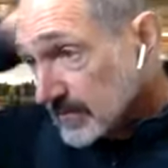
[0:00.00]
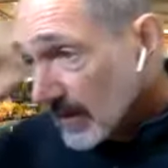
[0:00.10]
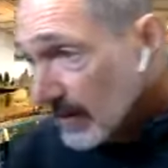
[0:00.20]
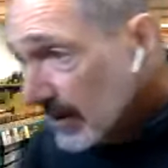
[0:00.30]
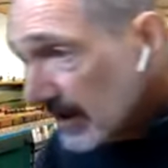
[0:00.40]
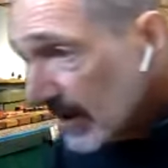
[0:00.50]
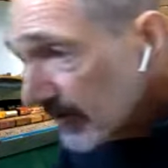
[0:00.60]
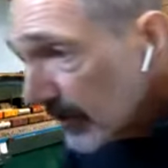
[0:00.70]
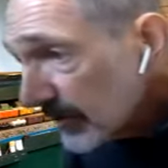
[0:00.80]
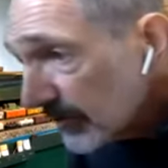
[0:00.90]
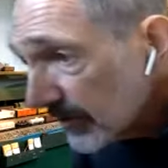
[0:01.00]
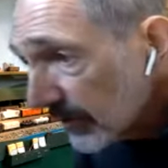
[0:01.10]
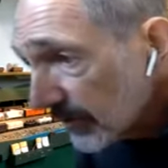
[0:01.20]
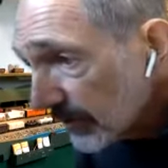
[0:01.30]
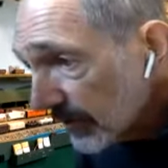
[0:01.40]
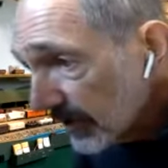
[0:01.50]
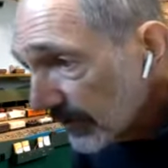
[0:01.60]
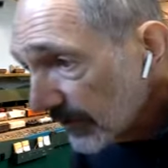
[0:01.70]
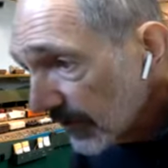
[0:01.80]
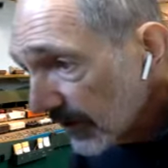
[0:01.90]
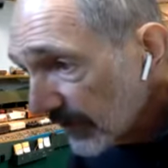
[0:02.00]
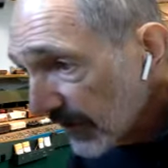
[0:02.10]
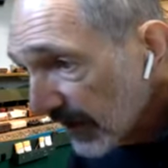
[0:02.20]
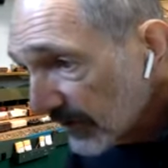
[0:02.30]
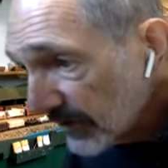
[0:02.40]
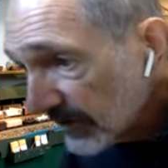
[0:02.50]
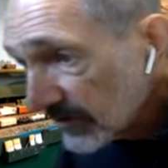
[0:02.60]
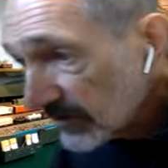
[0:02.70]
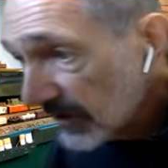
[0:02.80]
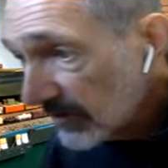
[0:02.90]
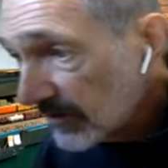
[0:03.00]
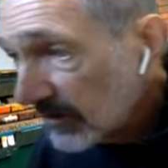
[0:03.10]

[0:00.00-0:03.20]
We have 1, 2, 3, 4, 5, 6, 7.